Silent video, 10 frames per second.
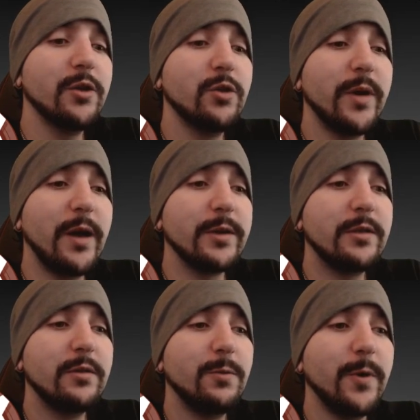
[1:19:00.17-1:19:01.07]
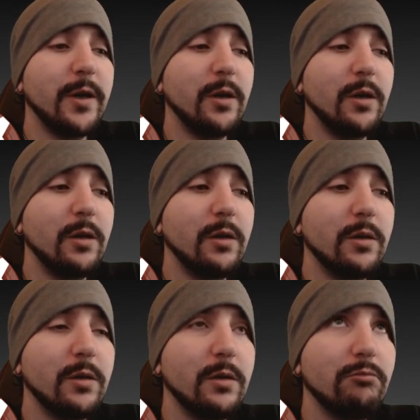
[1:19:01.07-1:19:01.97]
when I was 20.
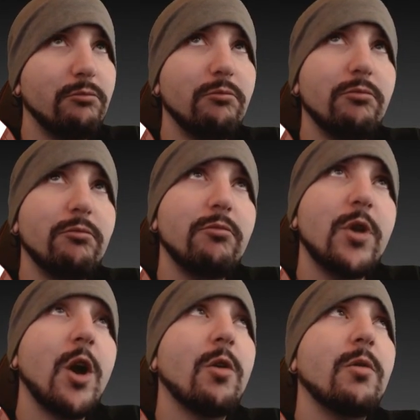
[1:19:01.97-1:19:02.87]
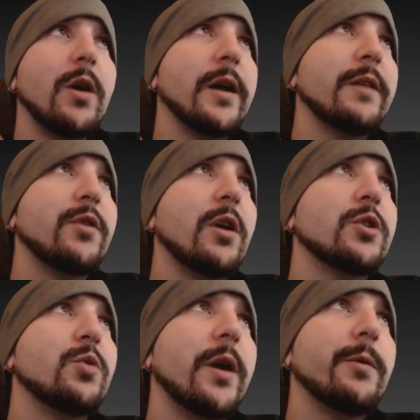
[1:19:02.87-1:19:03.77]
No, I left
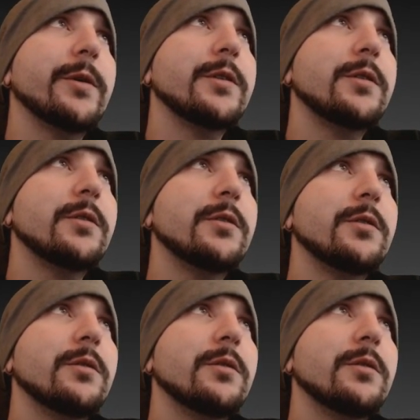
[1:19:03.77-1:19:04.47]
college when I was...